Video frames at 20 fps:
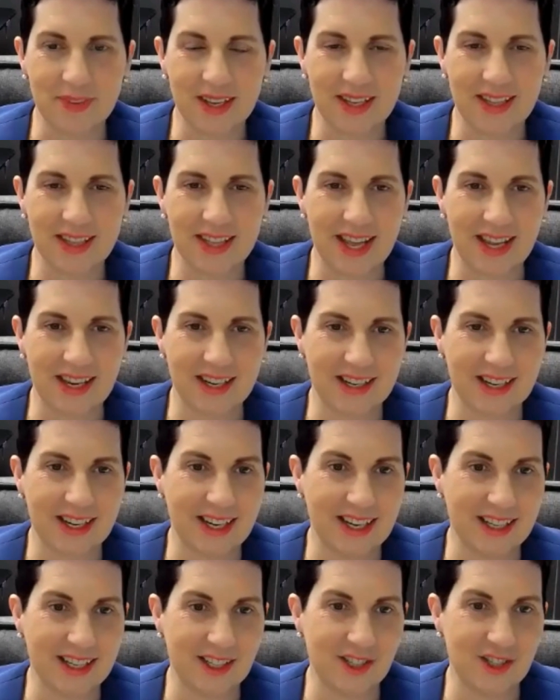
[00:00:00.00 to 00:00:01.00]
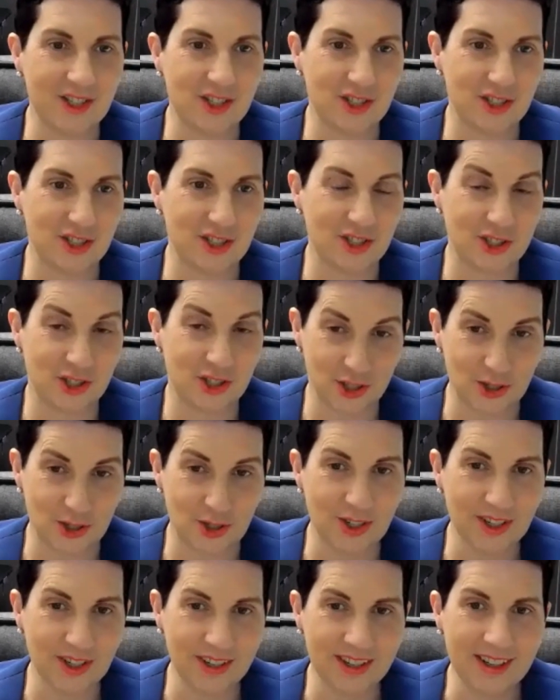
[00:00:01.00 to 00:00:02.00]
that in
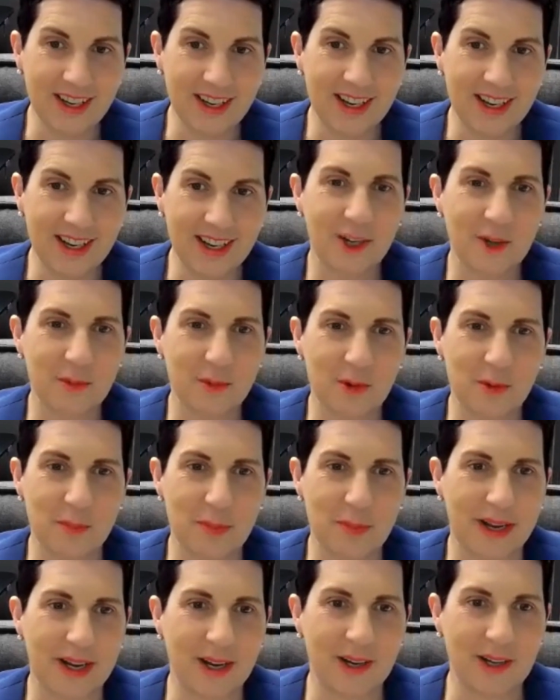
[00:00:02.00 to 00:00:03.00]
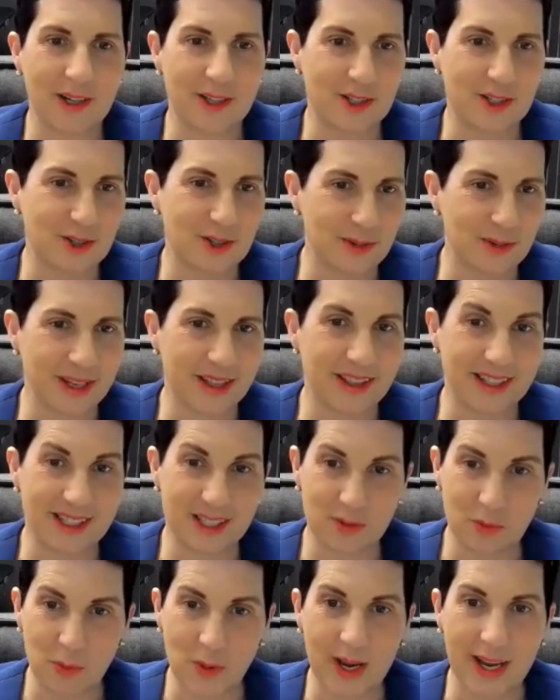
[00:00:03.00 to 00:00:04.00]
June you will be doing
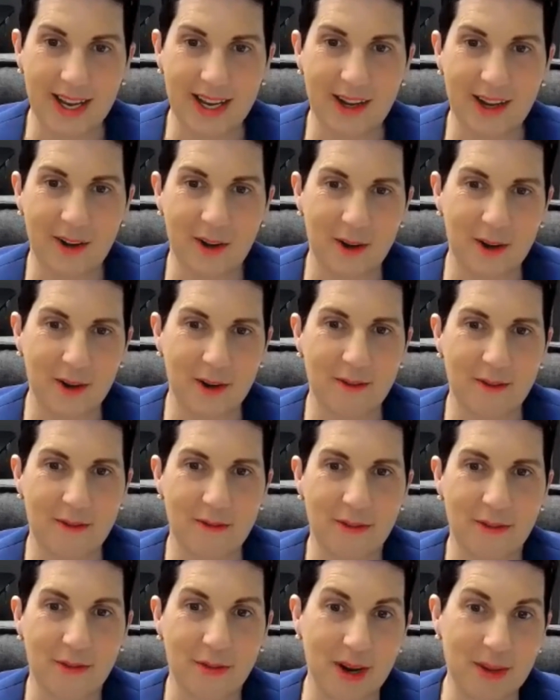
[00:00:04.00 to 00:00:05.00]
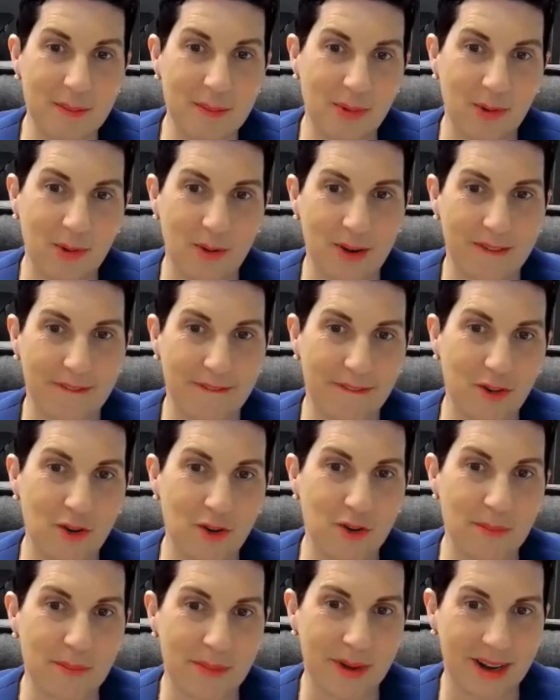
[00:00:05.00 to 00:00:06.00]
this week of
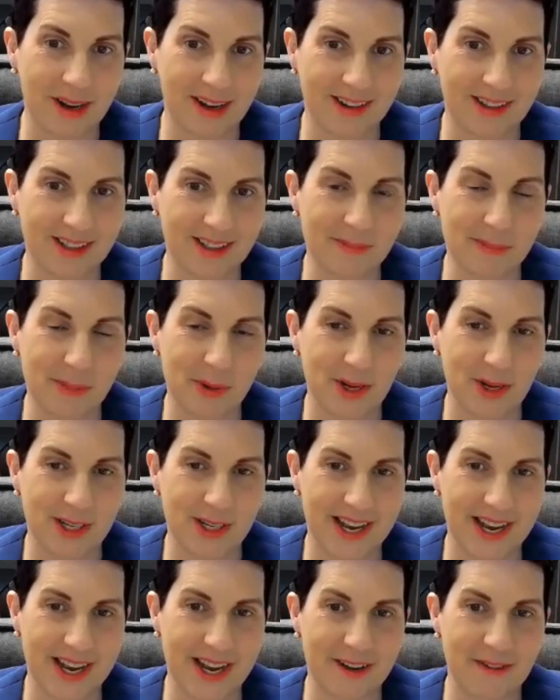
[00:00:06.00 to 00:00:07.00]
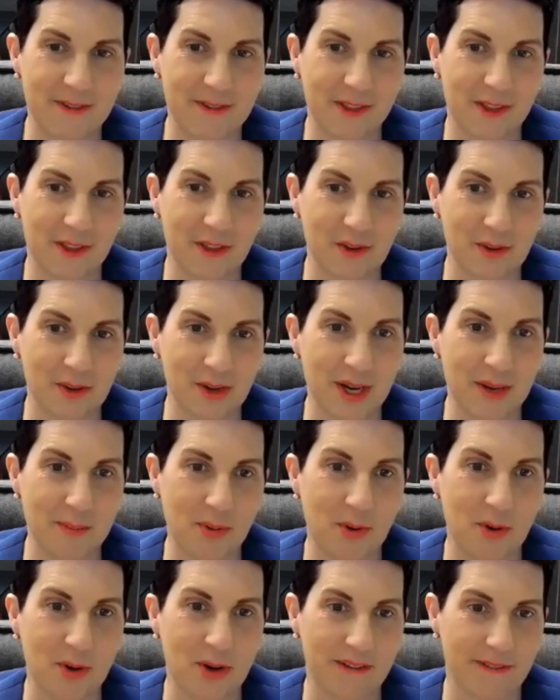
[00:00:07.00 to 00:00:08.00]
3.4 miles per day for the
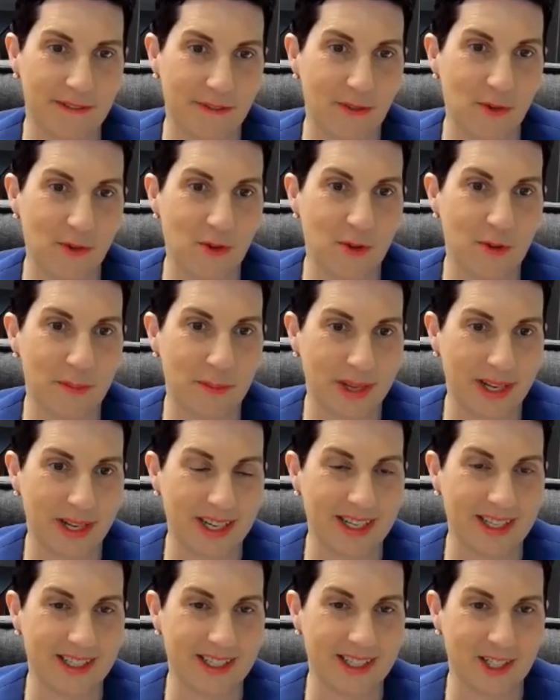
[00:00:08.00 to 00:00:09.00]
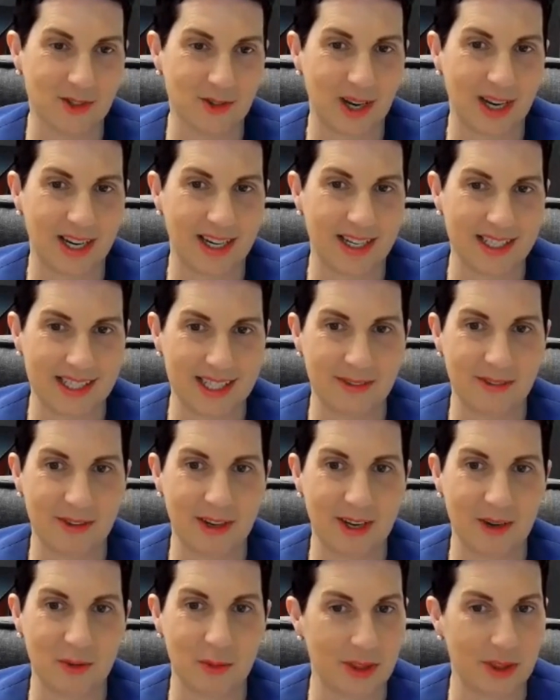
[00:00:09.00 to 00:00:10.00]
3.4 million Australians
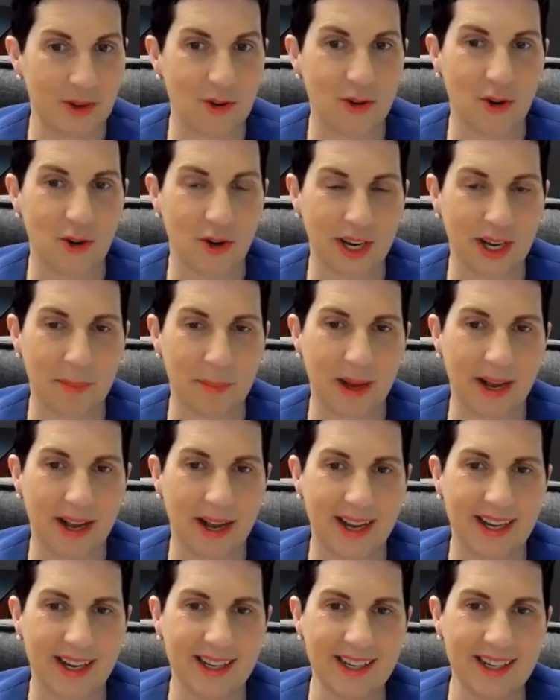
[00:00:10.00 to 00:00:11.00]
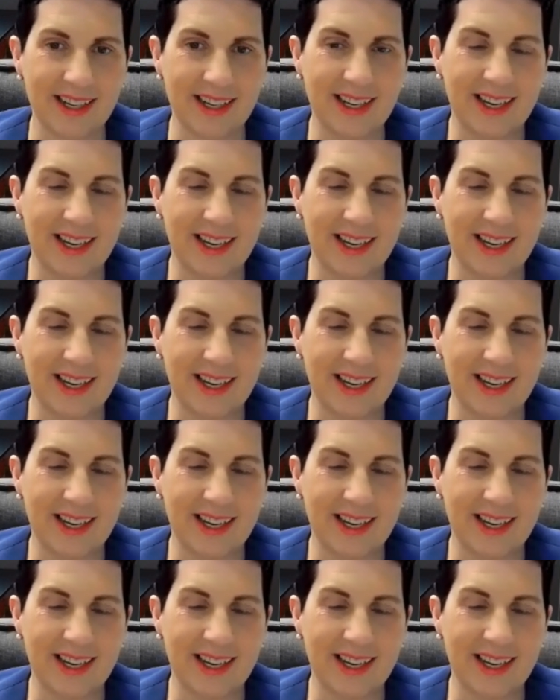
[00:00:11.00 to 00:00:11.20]
living with chronic pain.